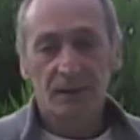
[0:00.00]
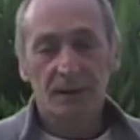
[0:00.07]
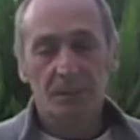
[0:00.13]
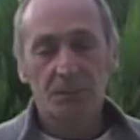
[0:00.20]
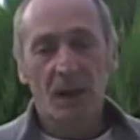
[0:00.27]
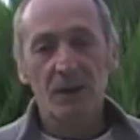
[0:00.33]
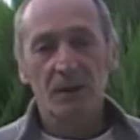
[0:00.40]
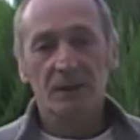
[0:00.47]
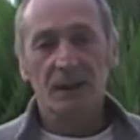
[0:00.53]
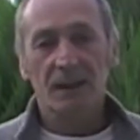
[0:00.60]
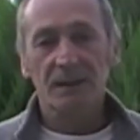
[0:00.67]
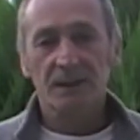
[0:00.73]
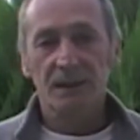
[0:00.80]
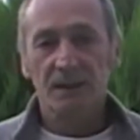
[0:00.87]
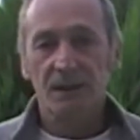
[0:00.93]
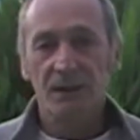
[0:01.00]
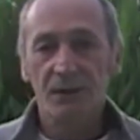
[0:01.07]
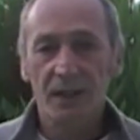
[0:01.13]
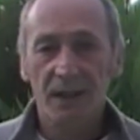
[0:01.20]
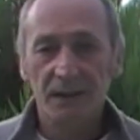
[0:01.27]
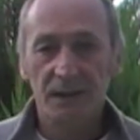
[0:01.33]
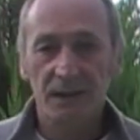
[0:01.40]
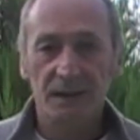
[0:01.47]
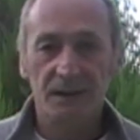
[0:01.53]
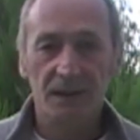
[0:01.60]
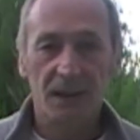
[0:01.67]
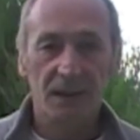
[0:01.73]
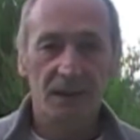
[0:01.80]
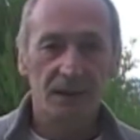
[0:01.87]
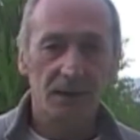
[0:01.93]
The Biotransenergetics
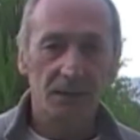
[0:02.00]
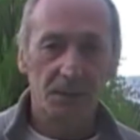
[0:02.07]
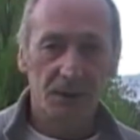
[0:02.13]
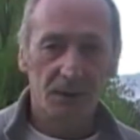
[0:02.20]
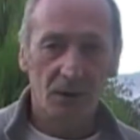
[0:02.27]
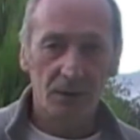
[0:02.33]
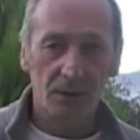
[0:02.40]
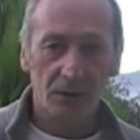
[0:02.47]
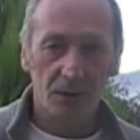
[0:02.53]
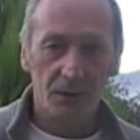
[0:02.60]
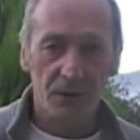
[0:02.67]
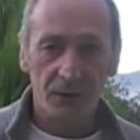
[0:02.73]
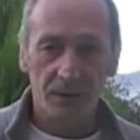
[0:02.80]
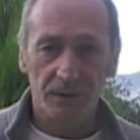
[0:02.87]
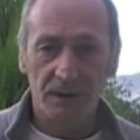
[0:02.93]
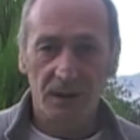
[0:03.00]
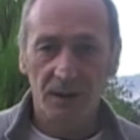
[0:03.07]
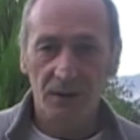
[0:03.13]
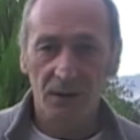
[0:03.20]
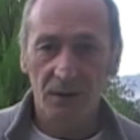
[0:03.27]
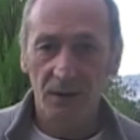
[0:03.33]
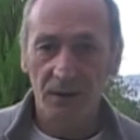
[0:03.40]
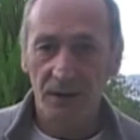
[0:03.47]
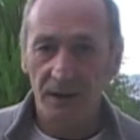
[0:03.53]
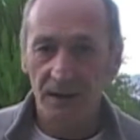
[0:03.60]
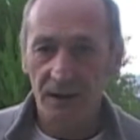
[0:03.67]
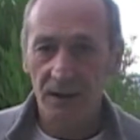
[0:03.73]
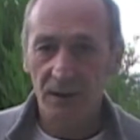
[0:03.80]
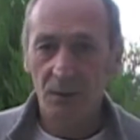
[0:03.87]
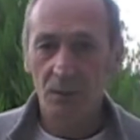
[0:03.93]
and the methodology of translearning
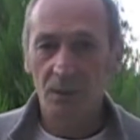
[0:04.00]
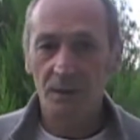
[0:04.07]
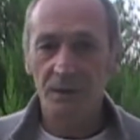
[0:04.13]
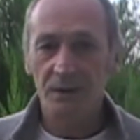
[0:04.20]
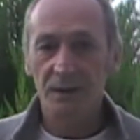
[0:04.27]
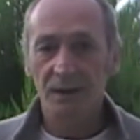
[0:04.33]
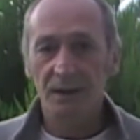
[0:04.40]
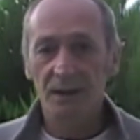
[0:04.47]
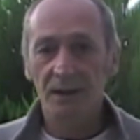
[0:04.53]
was